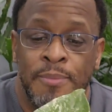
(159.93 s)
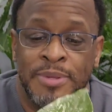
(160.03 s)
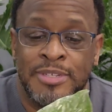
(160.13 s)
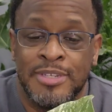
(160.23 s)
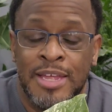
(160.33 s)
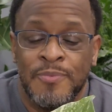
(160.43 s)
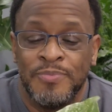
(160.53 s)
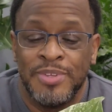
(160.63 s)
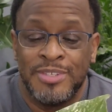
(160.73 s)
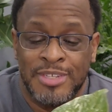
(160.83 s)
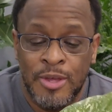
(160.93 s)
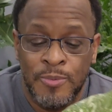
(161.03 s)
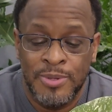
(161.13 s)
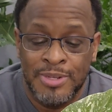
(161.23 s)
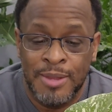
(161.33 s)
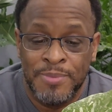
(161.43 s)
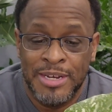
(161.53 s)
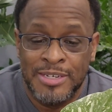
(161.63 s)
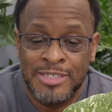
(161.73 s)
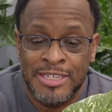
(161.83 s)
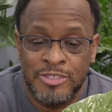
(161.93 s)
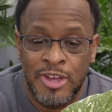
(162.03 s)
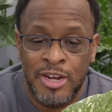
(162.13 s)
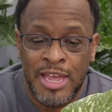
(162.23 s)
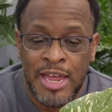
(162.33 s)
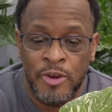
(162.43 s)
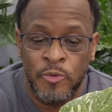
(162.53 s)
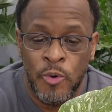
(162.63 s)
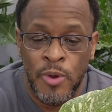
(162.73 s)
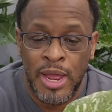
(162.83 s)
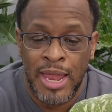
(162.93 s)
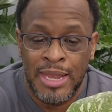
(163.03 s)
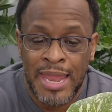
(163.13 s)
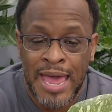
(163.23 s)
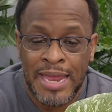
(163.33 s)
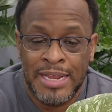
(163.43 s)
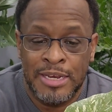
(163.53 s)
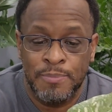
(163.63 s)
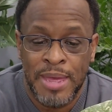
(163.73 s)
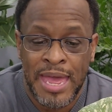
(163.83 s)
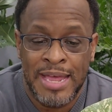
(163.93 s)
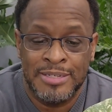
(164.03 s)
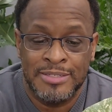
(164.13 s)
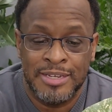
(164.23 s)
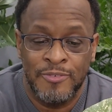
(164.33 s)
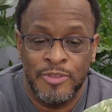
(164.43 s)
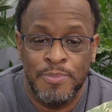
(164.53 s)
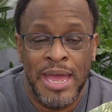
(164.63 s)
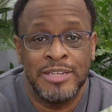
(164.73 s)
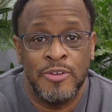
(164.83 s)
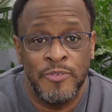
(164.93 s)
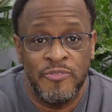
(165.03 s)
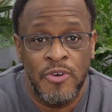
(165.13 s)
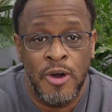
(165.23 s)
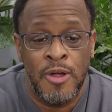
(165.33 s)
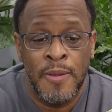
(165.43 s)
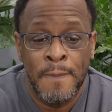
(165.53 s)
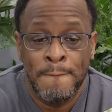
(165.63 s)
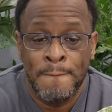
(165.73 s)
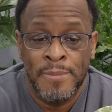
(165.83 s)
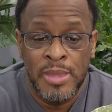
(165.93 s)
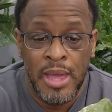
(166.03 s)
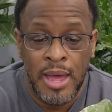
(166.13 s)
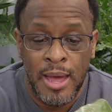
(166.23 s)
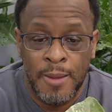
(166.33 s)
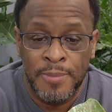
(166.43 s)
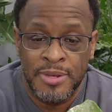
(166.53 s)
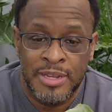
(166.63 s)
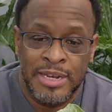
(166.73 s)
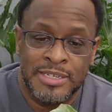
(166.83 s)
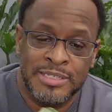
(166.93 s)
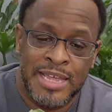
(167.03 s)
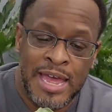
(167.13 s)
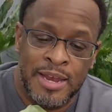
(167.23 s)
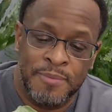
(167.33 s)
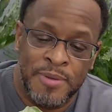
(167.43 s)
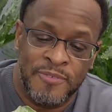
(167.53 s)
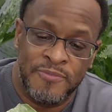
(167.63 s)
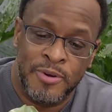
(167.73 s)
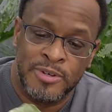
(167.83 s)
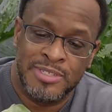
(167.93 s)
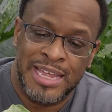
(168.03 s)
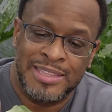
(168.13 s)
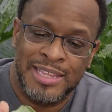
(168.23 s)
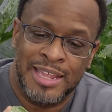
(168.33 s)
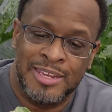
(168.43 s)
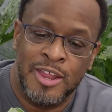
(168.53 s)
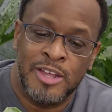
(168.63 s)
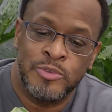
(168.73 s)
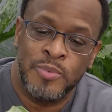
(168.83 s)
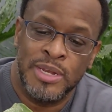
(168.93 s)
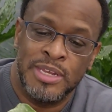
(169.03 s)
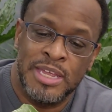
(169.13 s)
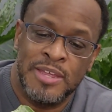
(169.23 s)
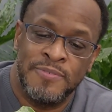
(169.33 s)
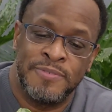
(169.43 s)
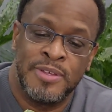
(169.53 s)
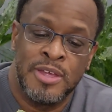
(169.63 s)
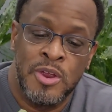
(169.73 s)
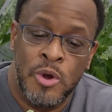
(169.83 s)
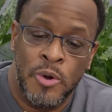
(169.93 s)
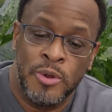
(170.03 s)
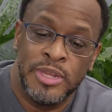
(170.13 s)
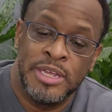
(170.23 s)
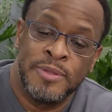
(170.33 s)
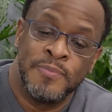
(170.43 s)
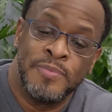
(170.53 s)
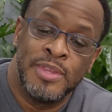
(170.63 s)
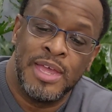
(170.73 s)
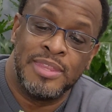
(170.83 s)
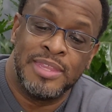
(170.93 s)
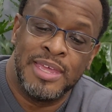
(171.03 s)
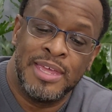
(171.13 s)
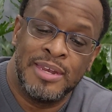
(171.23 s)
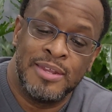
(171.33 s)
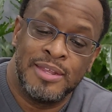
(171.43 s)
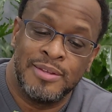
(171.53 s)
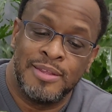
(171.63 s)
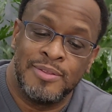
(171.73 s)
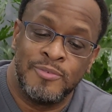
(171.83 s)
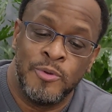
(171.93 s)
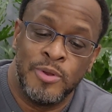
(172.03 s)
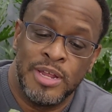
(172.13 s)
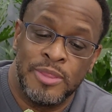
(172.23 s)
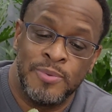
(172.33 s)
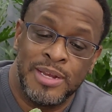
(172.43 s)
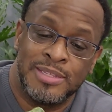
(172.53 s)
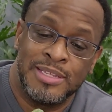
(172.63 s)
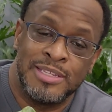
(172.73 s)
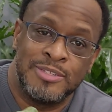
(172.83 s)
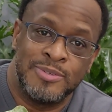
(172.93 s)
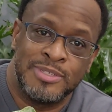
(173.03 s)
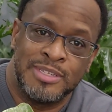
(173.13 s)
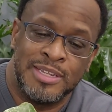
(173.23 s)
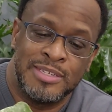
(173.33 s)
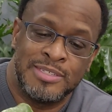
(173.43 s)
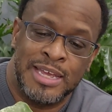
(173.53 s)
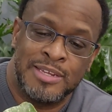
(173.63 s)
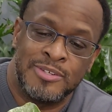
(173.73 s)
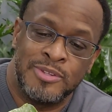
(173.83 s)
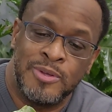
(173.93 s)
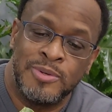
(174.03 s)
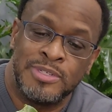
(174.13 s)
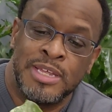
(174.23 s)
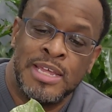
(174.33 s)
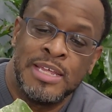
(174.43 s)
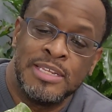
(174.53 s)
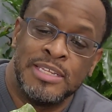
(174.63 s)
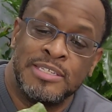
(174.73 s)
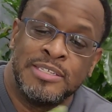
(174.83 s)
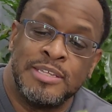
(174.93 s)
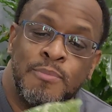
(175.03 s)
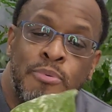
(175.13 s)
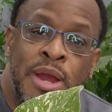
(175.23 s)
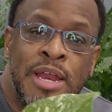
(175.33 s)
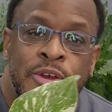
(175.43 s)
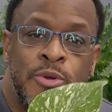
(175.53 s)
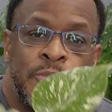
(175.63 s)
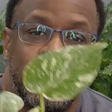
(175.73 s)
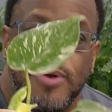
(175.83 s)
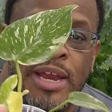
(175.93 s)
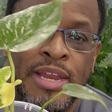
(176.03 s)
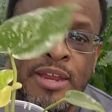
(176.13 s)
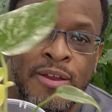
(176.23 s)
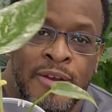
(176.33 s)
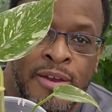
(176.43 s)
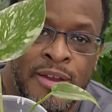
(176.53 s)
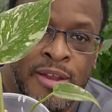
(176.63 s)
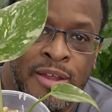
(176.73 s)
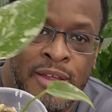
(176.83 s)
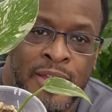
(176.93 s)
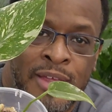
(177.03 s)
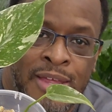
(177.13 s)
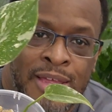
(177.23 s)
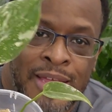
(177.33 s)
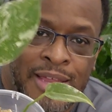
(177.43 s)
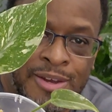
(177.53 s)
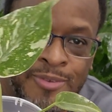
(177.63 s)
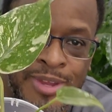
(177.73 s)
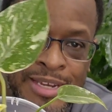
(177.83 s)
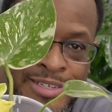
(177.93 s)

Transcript: It's still, it just started kind of growing a lot over the fall. I just got my first, I lost one leaf early and then it grew another one. I think this was the second to the oldest. This is a brand new one right here. Don't like